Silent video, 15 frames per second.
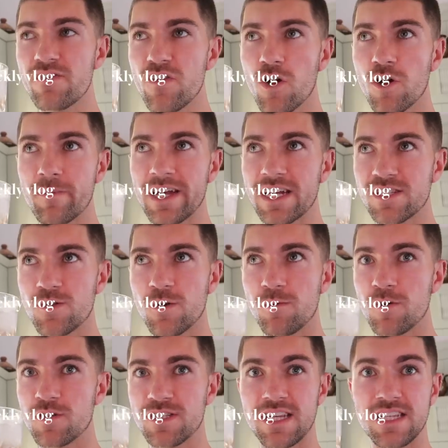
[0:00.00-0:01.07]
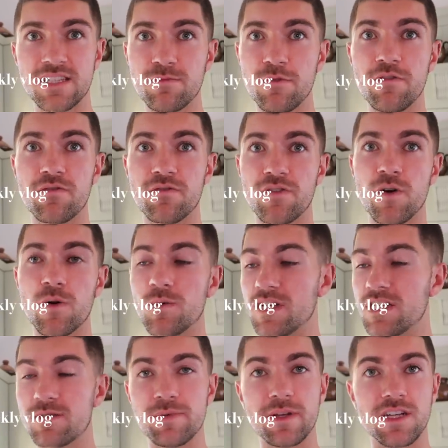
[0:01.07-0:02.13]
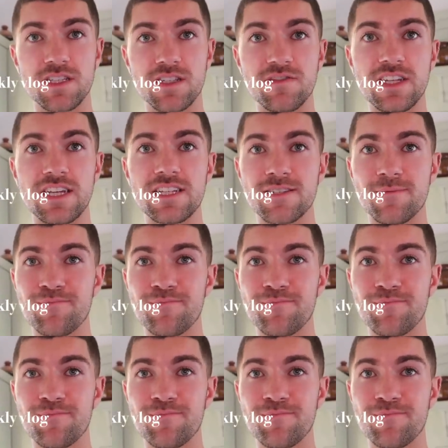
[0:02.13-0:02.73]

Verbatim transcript: vlog makes no more sense moving forward. It's because of these.